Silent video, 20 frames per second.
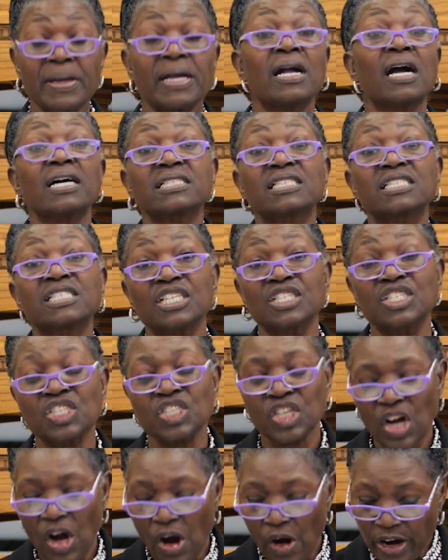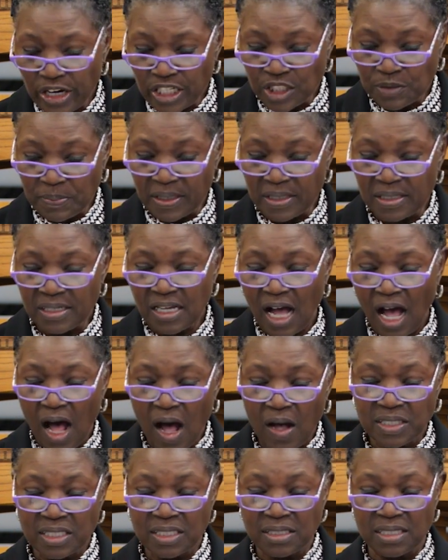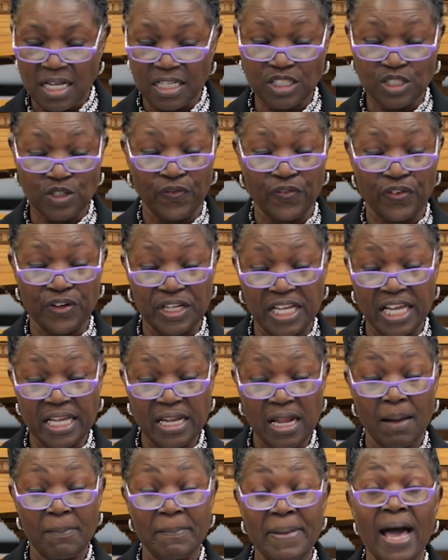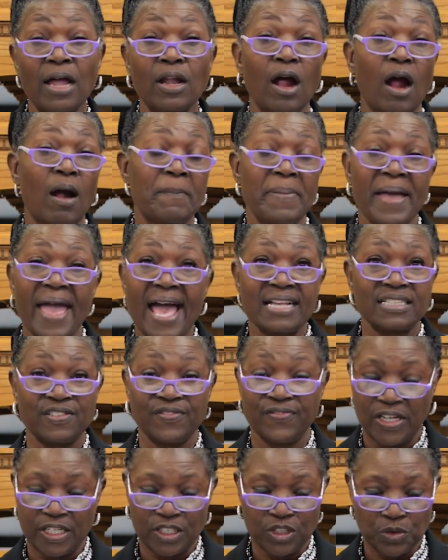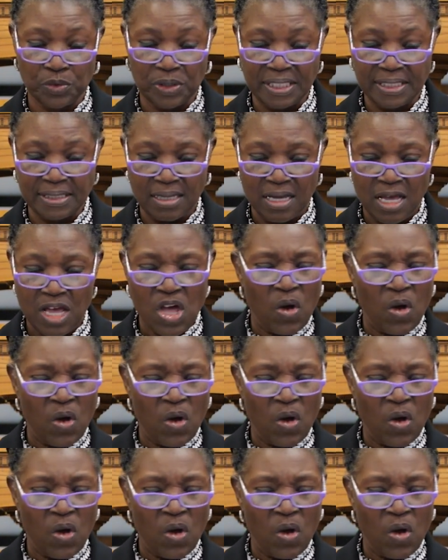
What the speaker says: Because discouragement causes us to forget about our past victories.